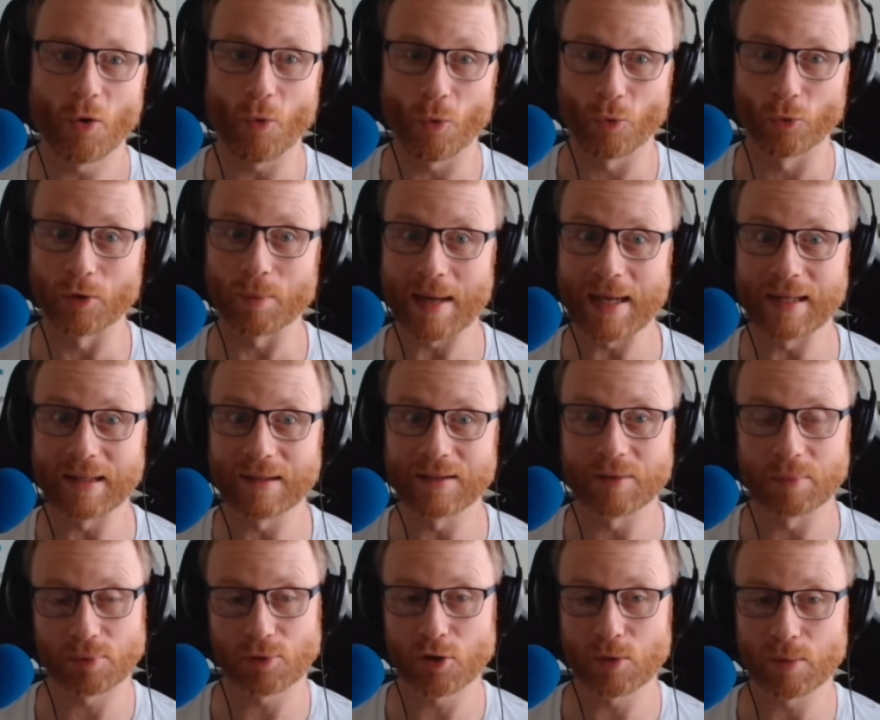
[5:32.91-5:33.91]
automated
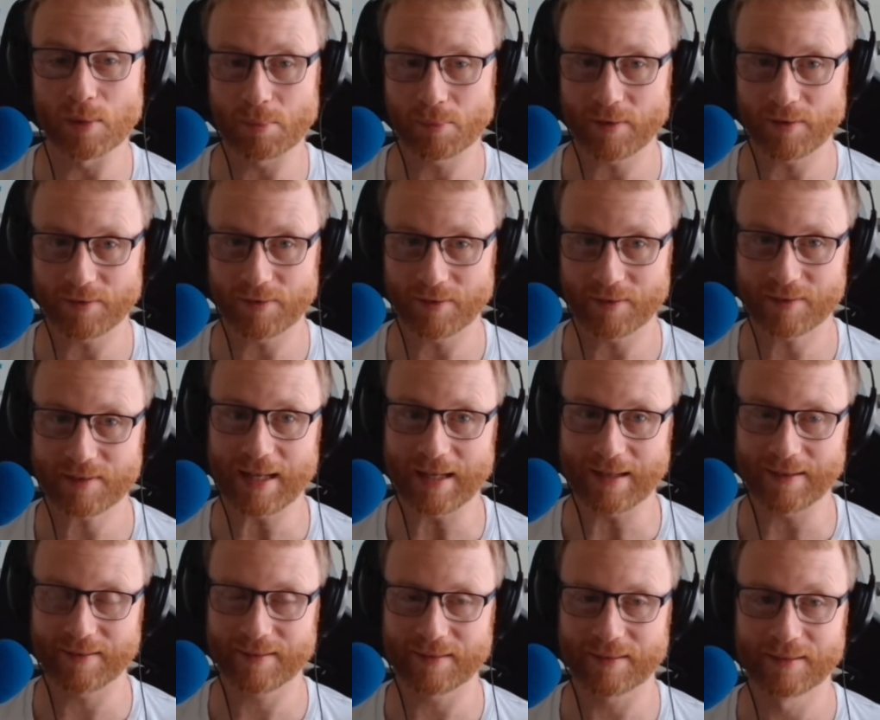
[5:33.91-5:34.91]
deployment process
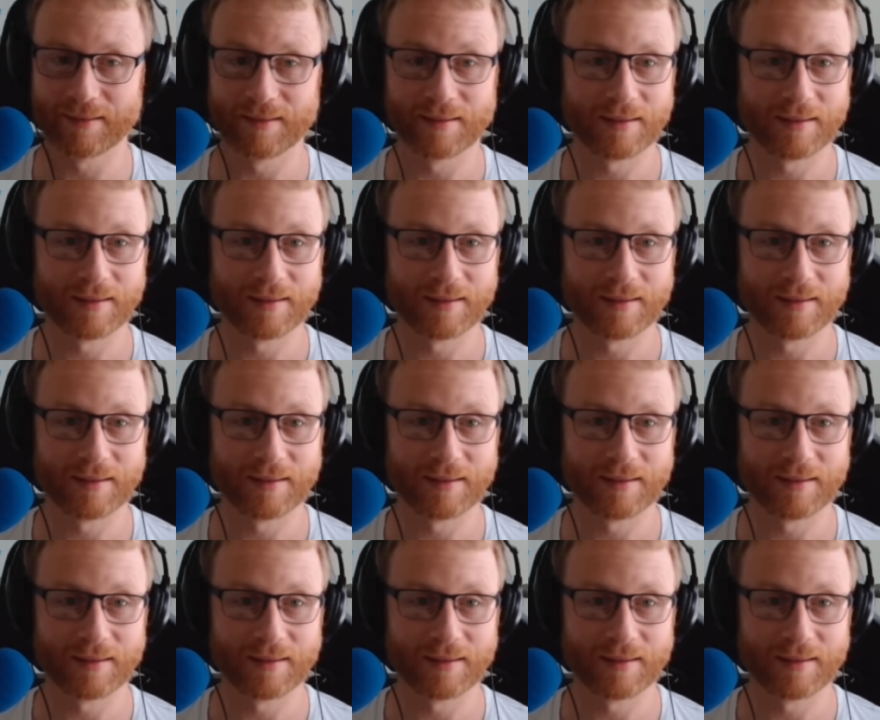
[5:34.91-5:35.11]
takes.